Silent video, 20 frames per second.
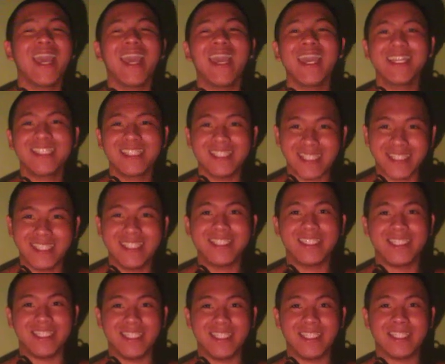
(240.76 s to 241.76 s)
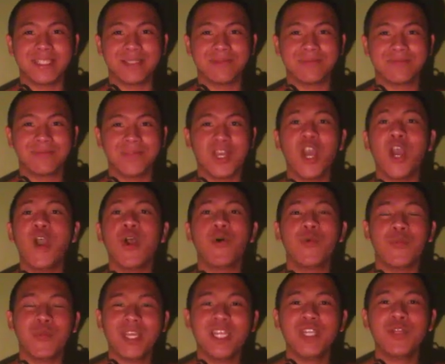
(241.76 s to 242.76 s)
It's easy.
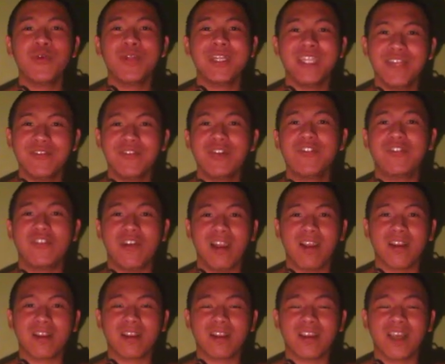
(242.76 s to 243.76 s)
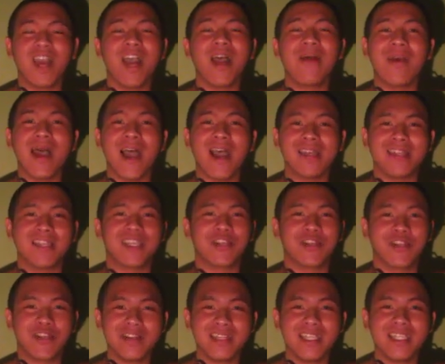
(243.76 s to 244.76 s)
We don't give a fuck about the
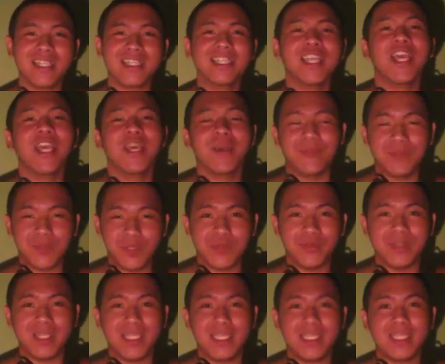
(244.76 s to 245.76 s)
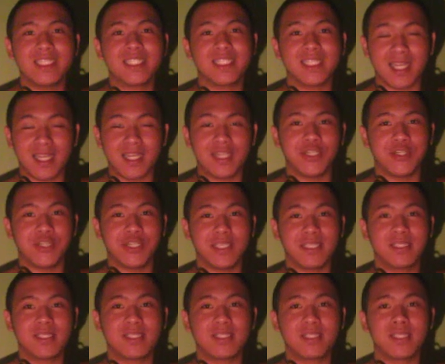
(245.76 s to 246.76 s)
current beauty
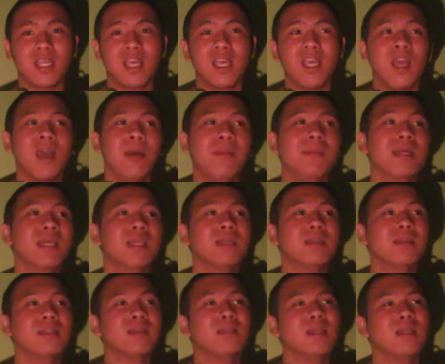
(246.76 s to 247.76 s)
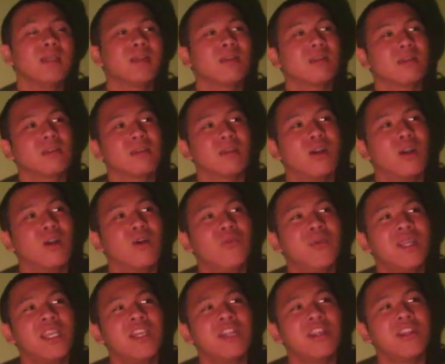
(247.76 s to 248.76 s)
standards, because like,
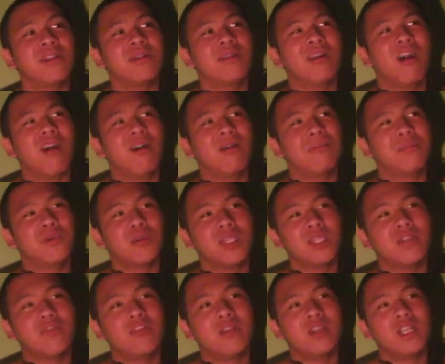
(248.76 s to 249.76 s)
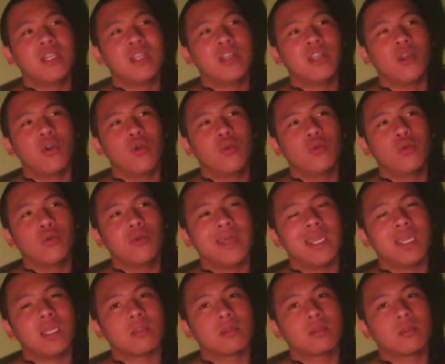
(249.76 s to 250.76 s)
we are beautiful in our own
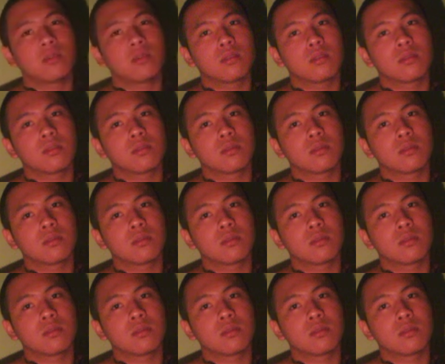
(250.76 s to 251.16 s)
ways.